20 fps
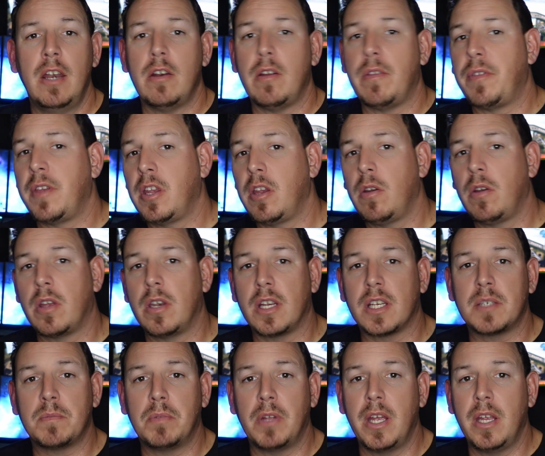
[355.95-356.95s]
or you think you can
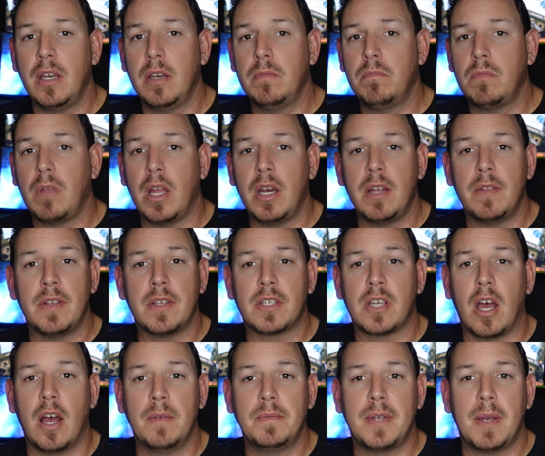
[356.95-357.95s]
explain any of these
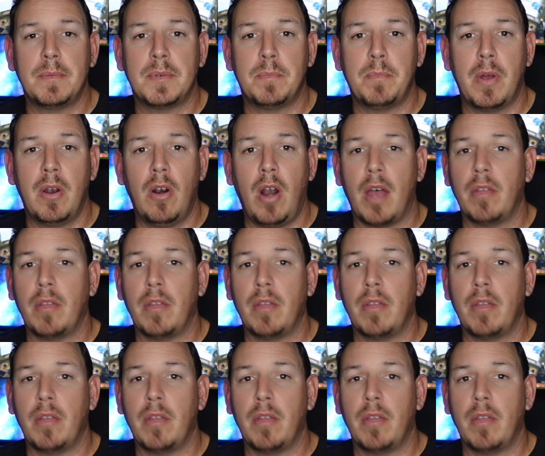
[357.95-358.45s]
concepts better,